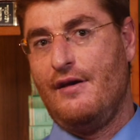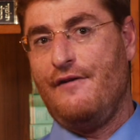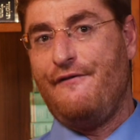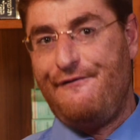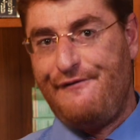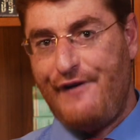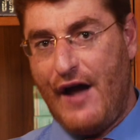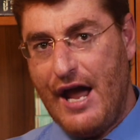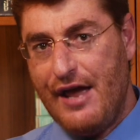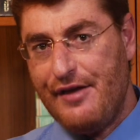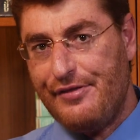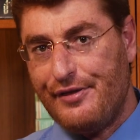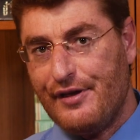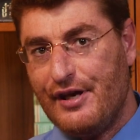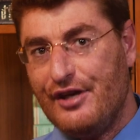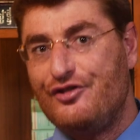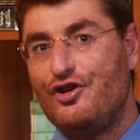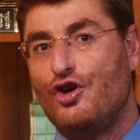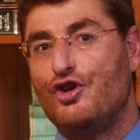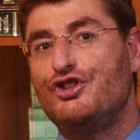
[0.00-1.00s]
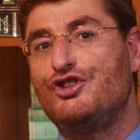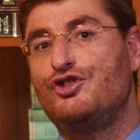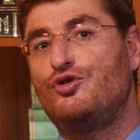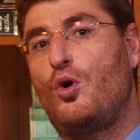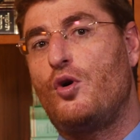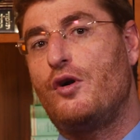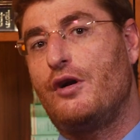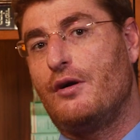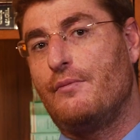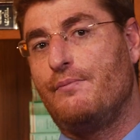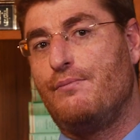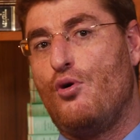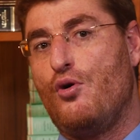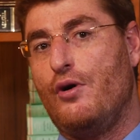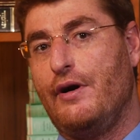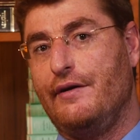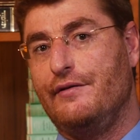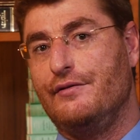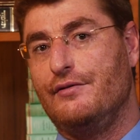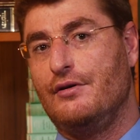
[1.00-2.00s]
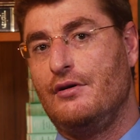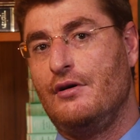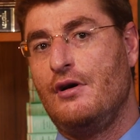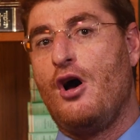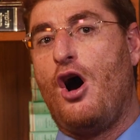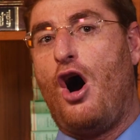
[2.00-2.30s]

Faith is our starting point.